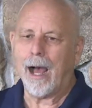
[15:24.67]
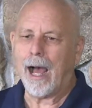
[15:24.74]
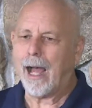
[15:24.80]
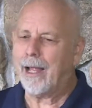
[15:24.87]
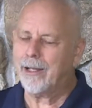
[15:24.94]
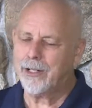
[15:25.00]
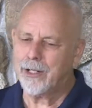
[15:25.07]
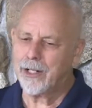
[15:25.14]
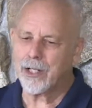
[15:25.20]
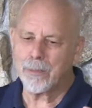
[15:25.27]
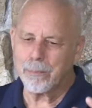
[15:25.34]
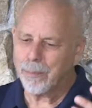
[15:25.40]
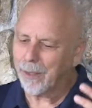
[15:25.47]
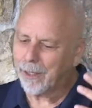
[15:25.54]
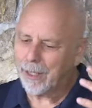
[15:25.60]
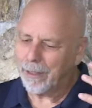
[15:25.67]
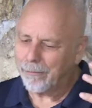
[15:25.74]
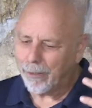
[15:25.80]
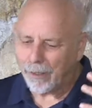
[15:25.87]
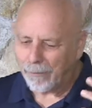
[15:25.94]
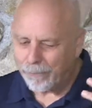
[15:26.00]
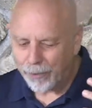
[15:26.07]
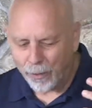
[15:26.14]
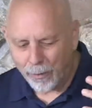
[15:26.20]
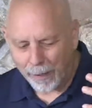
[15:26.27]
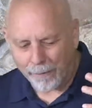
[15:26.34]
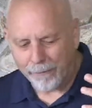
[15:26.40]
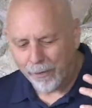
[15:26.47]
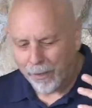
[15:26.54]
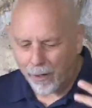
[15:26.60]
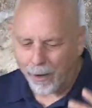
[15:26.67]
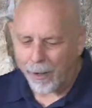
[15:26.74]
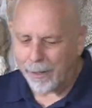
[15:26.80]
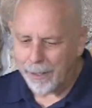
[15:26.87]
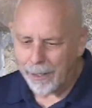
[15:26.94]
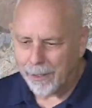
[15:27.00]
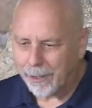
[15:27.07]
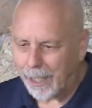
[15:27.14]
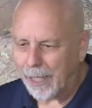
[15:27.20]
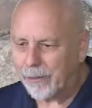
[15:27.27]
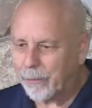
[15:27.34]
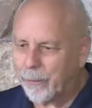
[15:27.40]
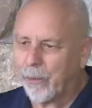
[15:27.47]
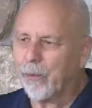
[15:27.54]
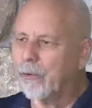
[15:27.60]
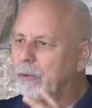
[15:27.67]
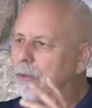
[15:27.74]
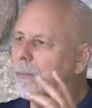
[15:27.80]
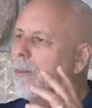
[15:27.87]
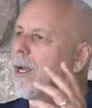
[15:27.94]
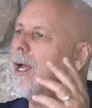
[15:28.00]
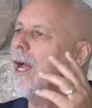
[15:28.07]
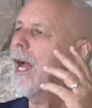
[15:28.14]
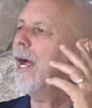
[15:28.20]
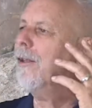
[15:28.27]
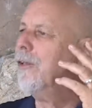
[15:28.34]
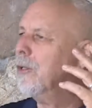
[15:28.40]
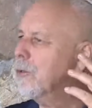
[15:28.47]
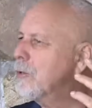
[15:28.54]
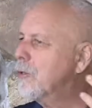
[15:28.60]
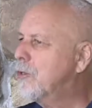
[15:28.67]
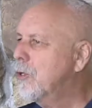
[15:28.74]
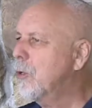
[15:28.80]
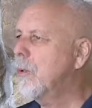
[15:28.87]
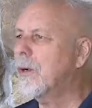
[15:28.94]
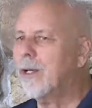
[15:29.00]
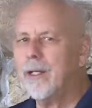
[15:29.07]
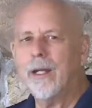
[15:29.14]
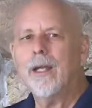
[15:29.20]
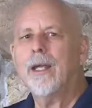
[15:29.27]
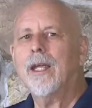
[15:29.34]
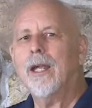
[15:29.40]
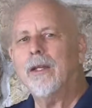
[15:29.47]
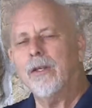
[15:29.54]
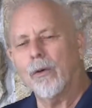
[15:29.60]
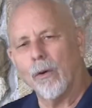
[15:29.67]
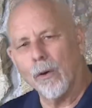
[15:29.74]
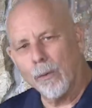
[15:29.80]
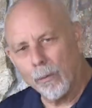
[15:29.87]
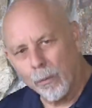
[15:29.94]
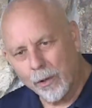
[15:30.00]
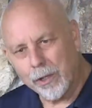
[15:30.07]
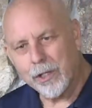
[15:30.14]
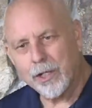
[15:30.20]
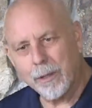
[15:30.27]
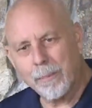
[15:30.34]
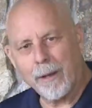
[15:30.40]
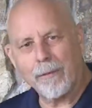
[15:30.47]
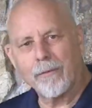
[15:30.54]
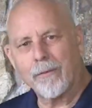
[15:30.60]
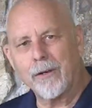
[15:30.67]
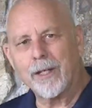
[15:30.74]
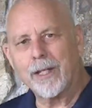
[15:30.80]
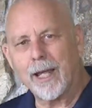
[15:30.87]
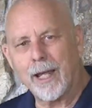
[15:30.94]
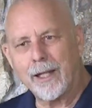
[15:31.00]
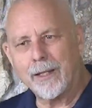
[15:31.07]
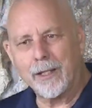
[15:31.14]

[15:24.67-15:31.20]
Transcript: I just believe that if you have gone into that throne room and you do it in your worship every day,